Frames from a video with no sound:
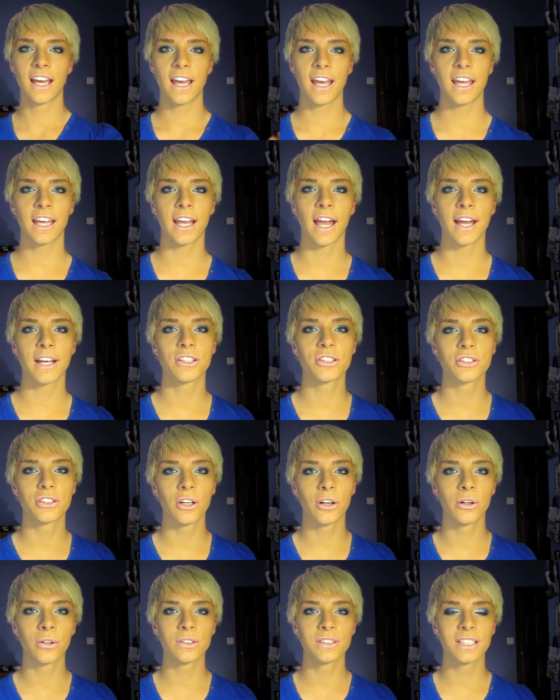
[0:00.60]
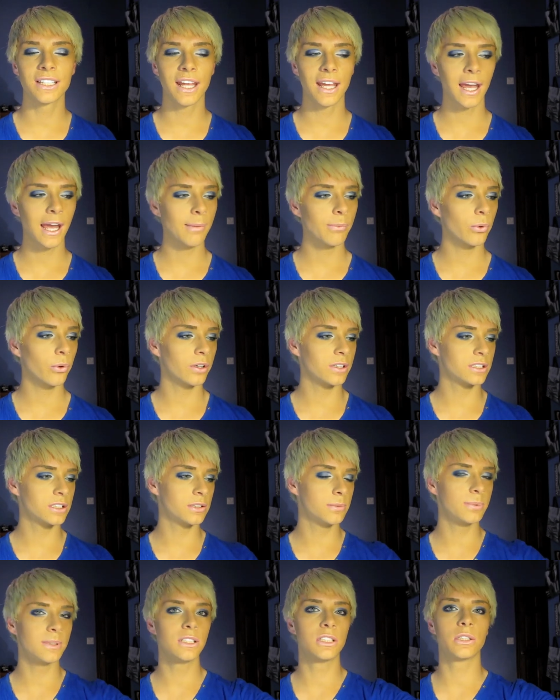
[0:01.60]
Hey guys, so today I'm going to
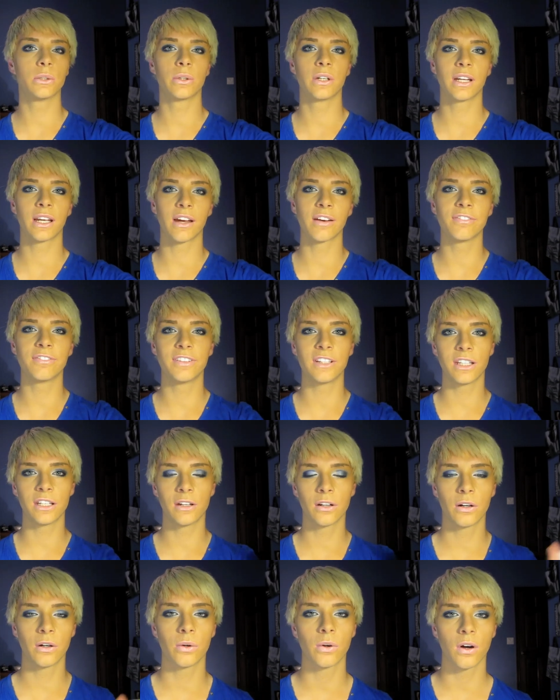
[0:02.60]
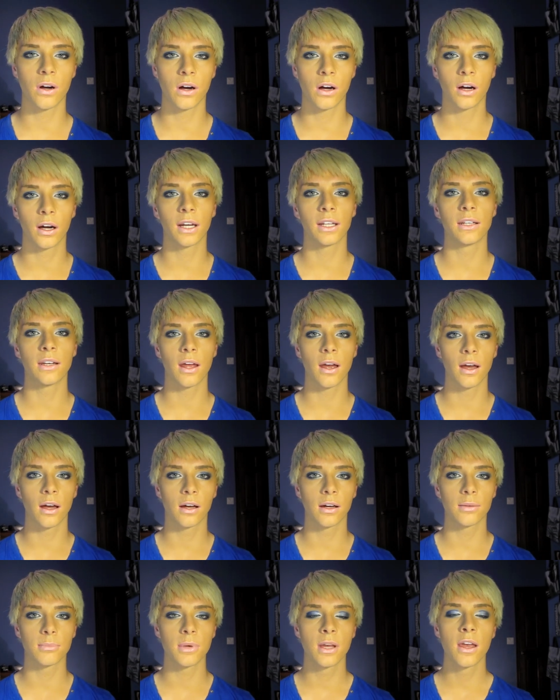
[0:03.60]
be doing a video on
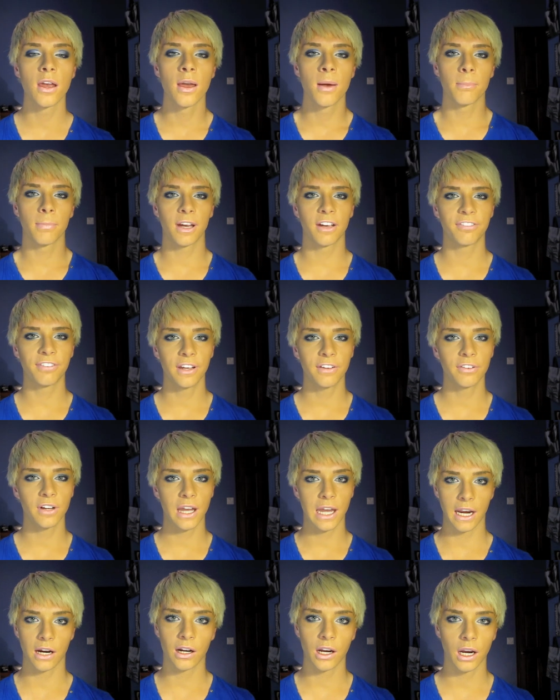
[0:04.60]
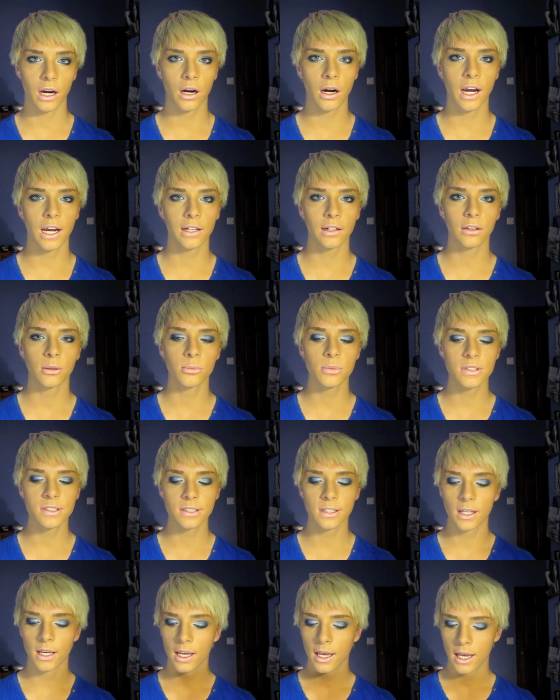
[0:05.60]
um, my favorite hair care
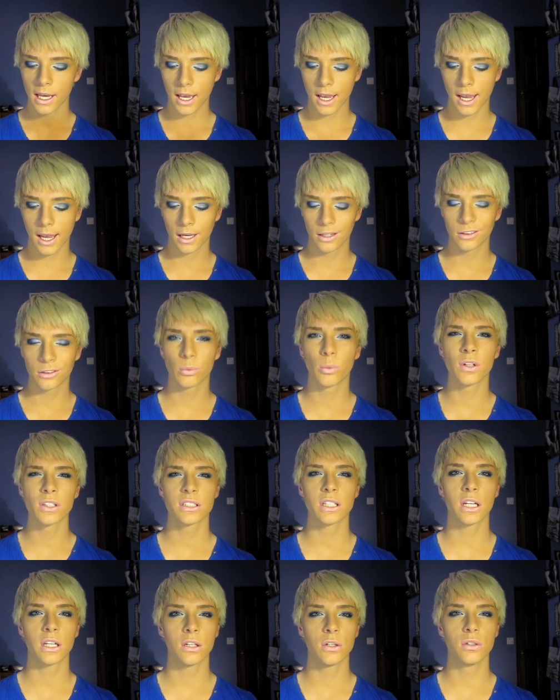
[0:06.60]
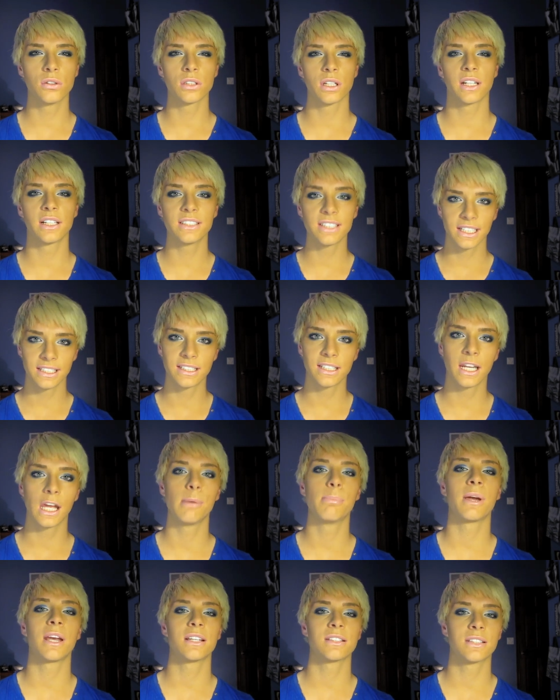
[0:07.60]
items and the ones that I use on a day-to-day
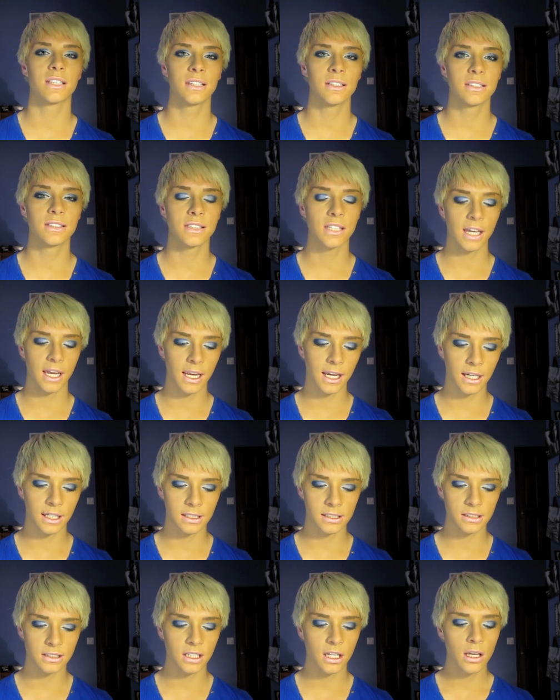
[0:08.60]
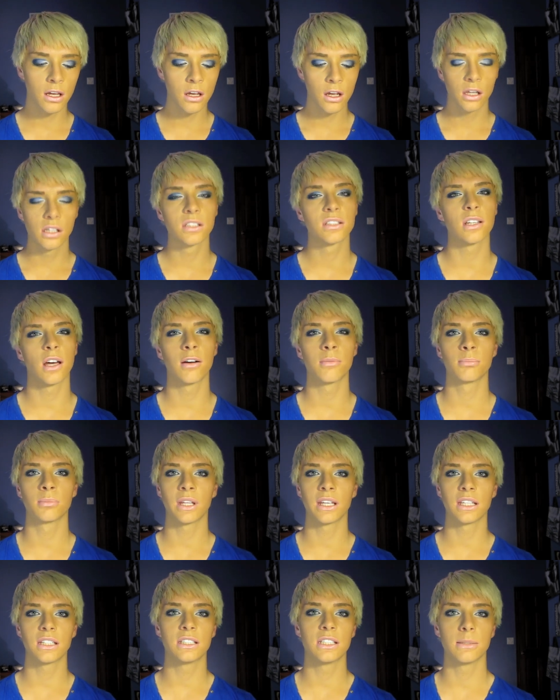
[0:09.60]
-day basis and some
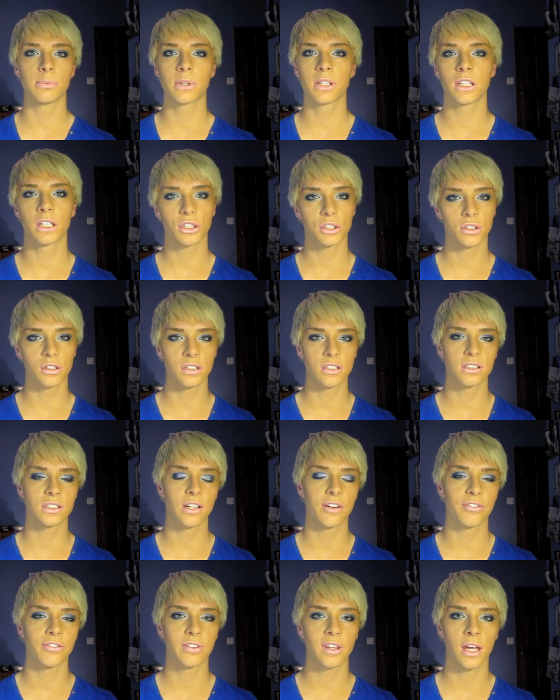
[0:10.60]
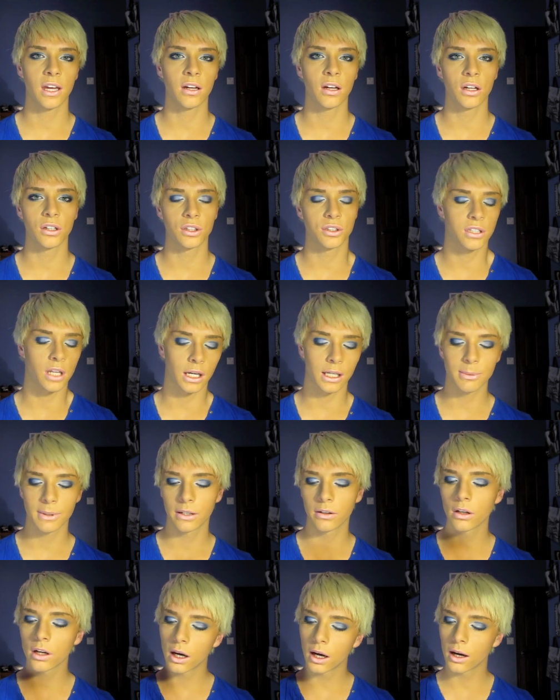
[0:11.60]
like deep conditioners and stuff that I'll just talk
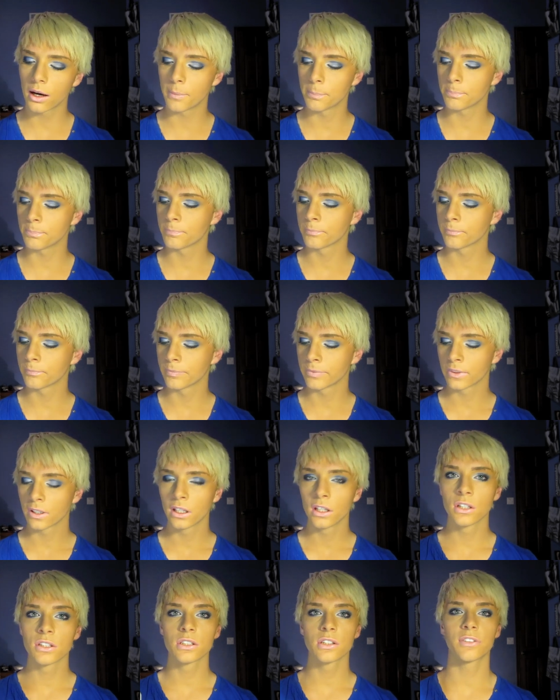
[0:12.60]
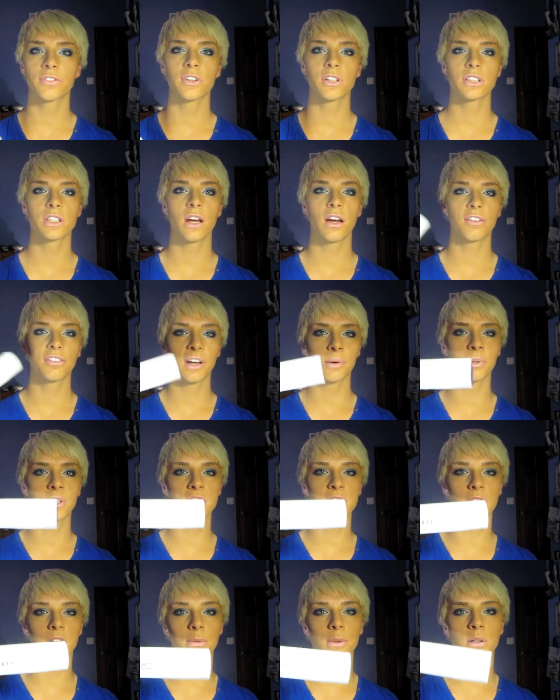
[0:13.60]
about. Um, so the first off, I'm going
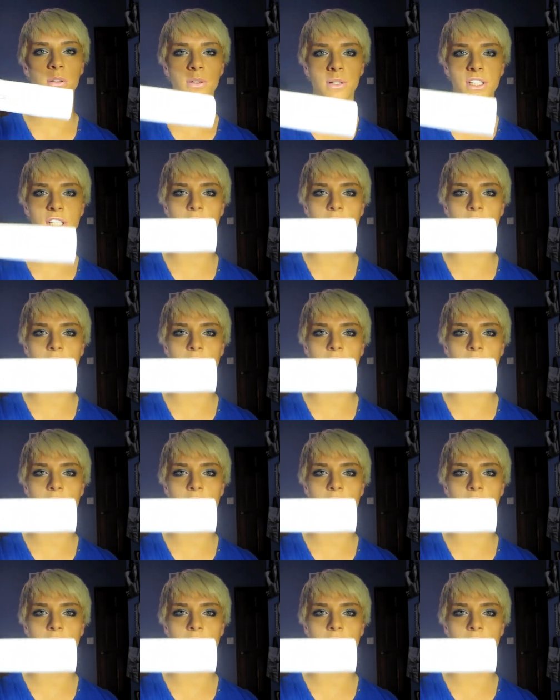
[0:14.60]
to talk about my